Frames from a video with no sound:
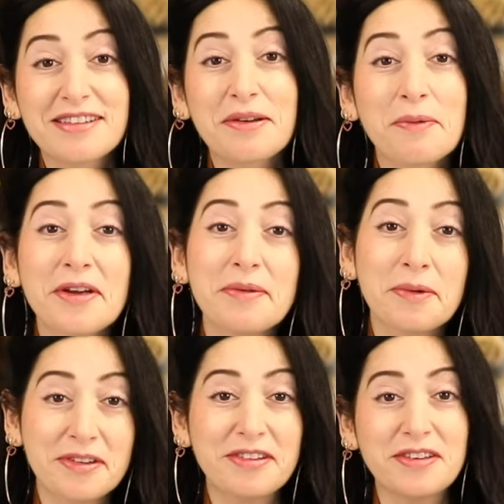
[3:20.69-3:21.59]
So what you
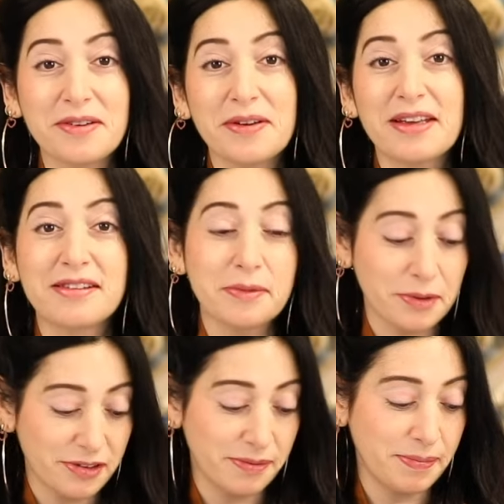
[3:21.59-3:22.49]
want to do is you
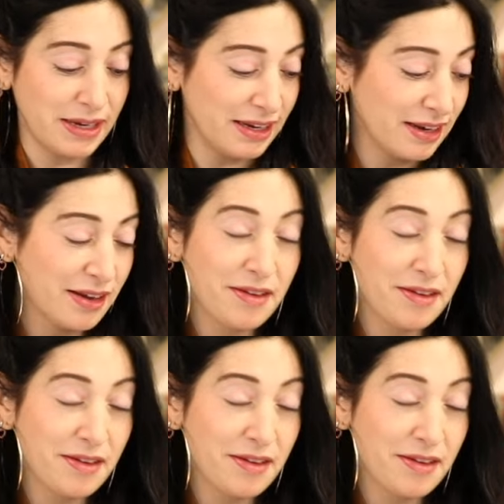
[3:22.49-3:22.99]
want to be